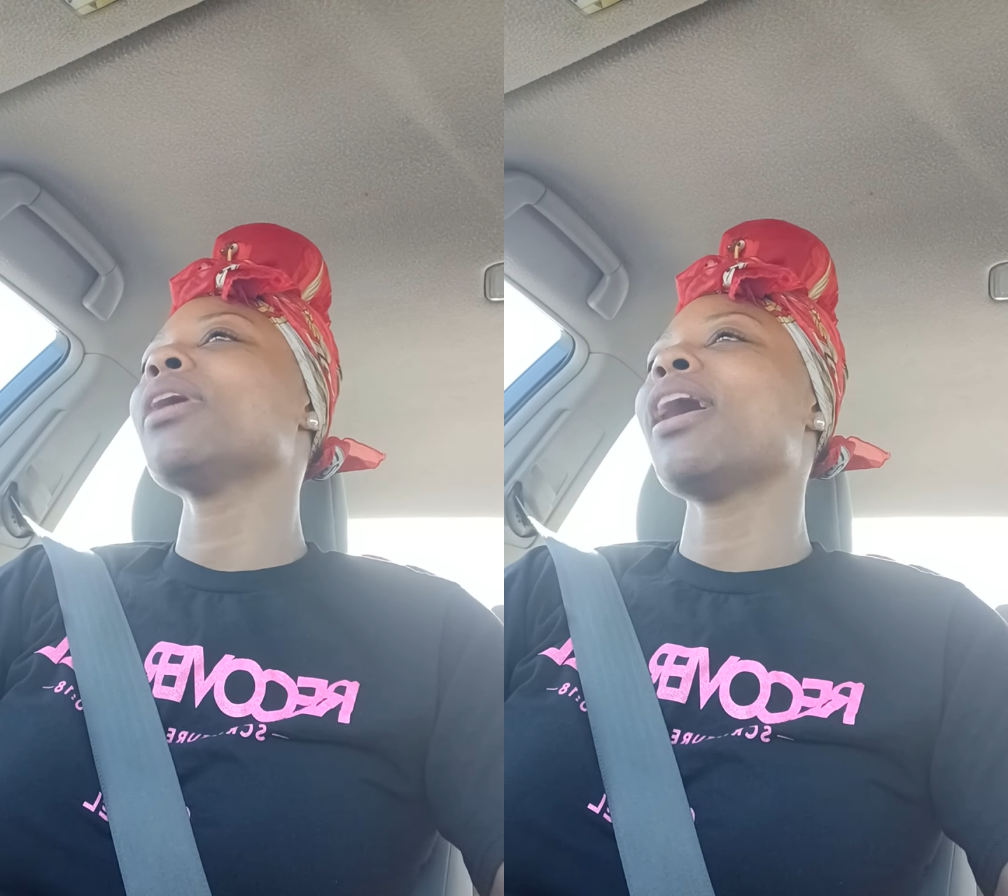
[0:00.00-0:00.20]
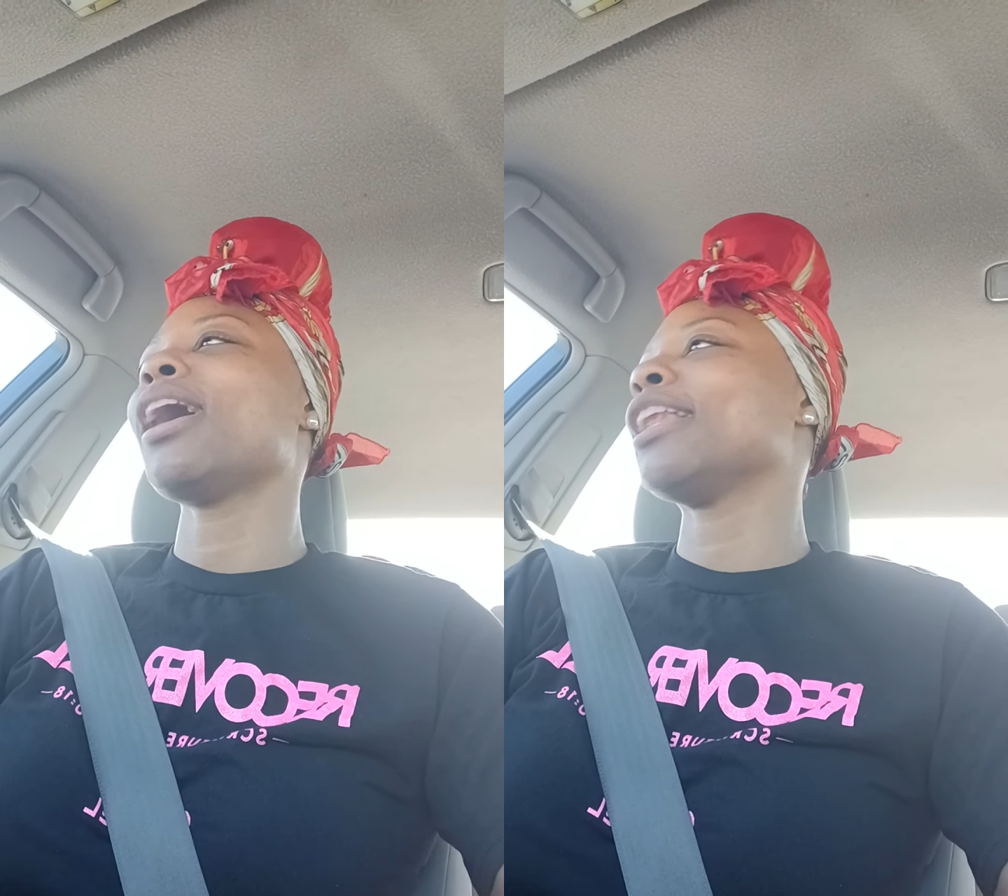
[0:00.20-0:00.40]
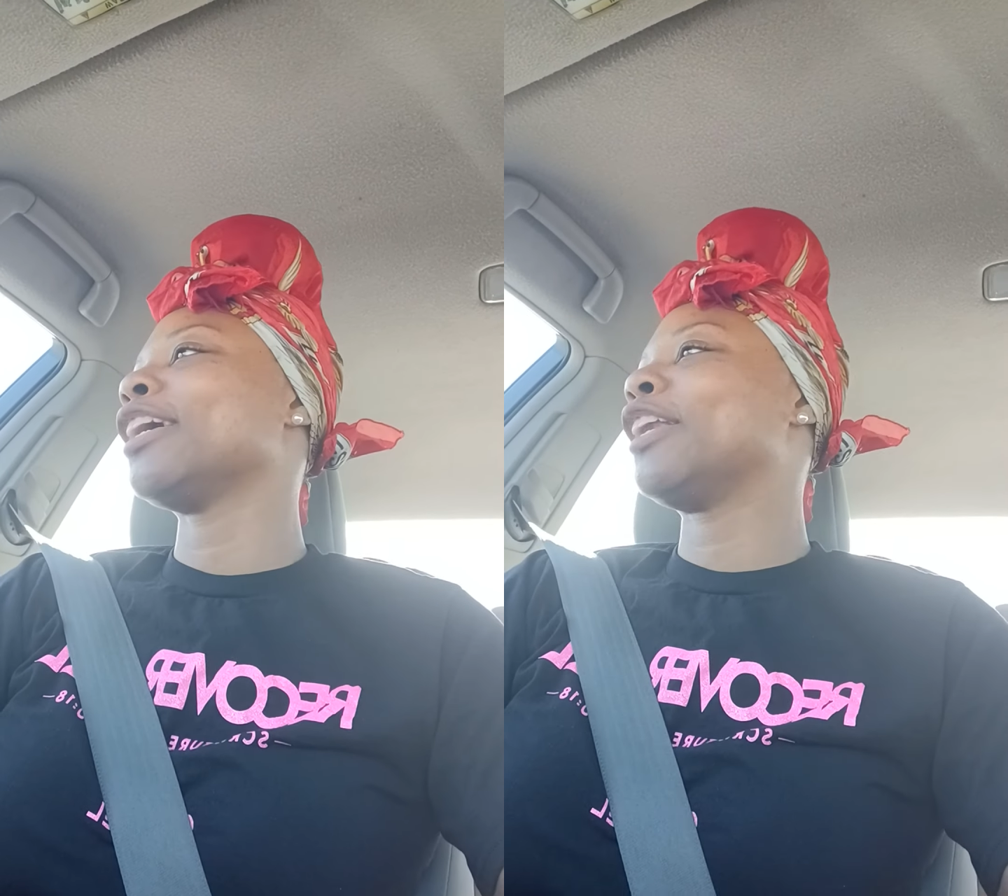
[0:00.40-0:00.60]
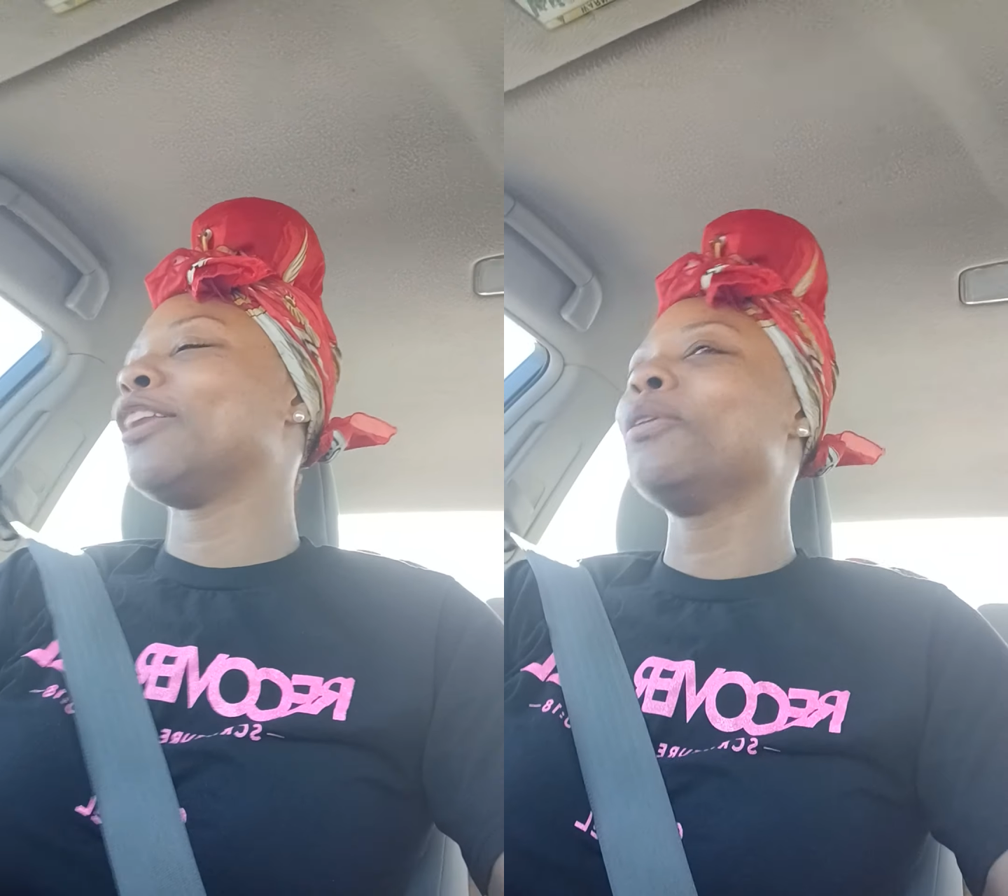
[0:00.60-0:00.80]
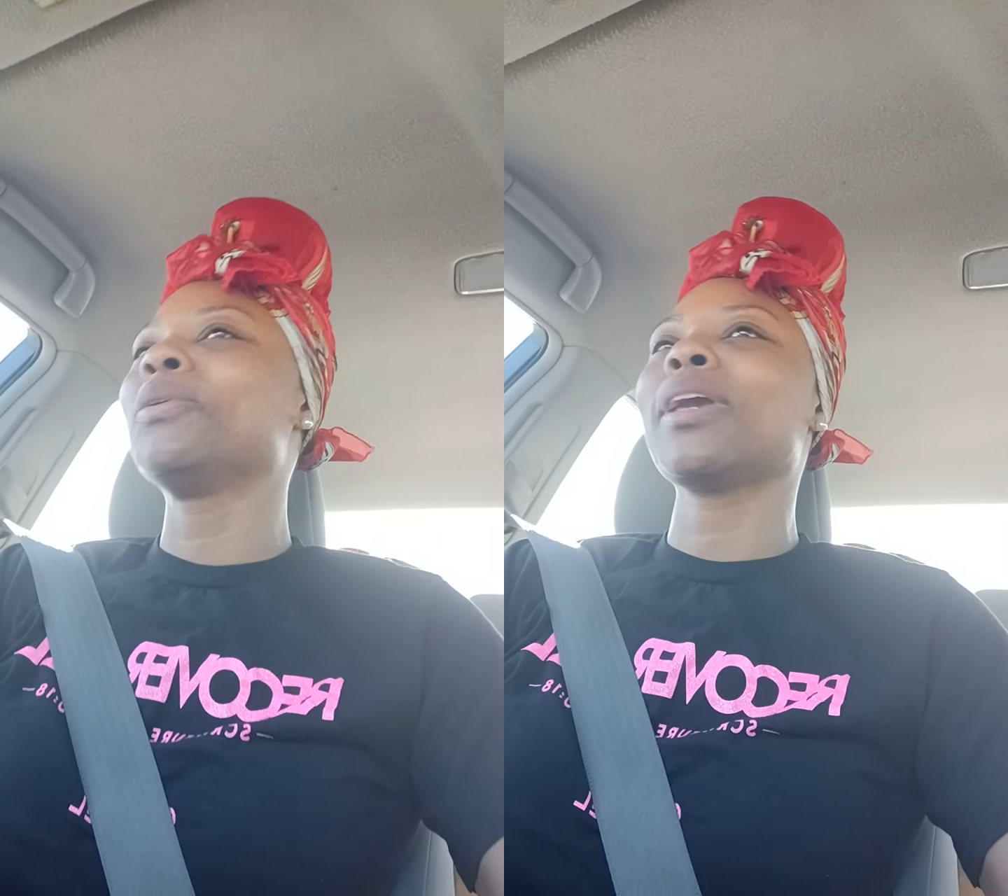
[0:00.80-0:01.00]

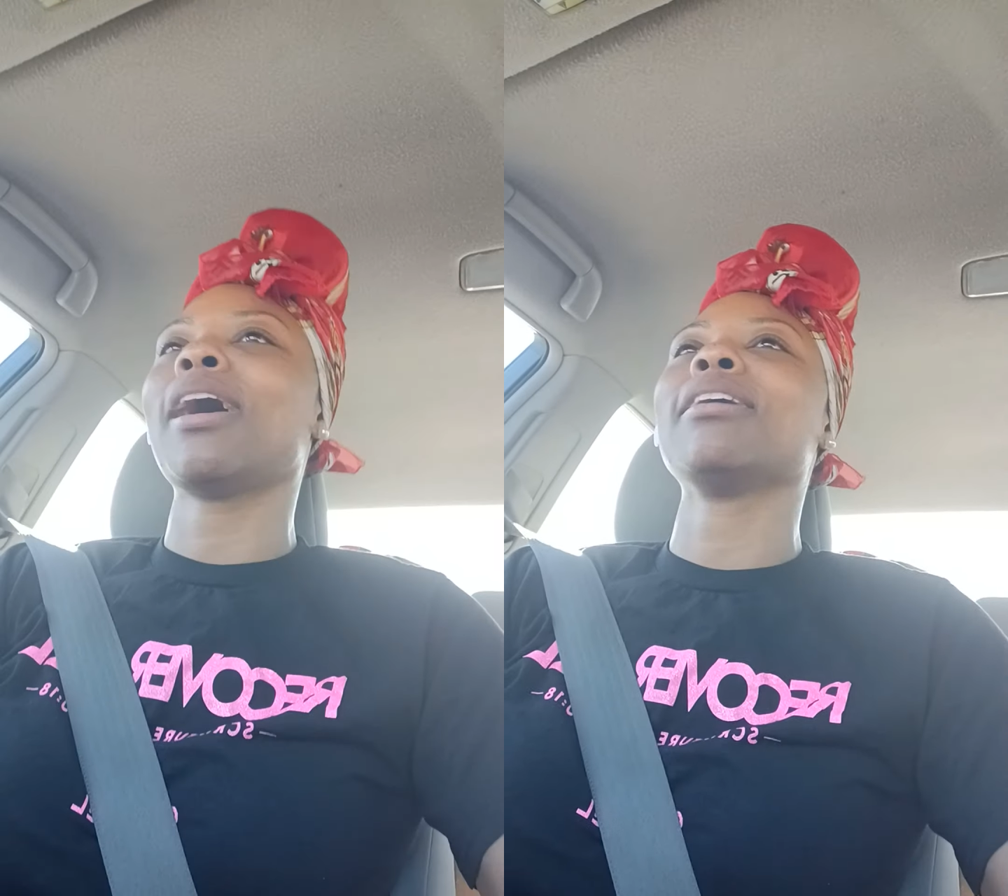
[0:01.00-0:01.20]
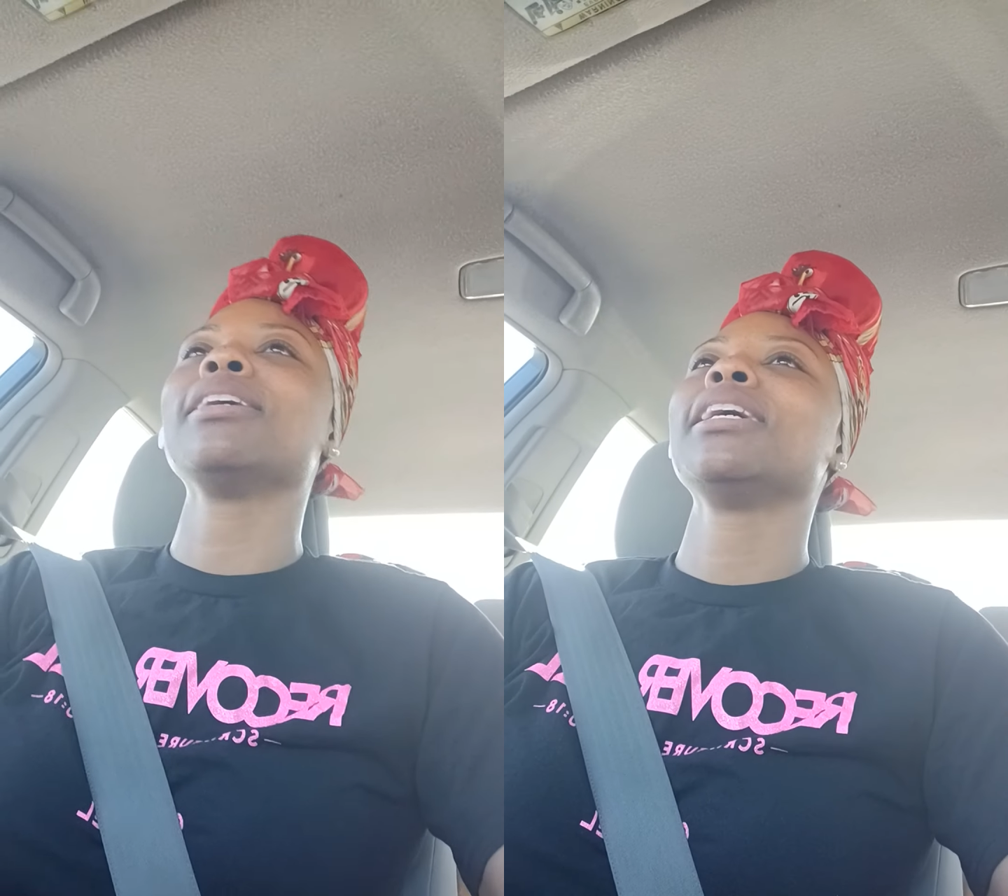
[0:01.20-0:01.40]
Hallelujah.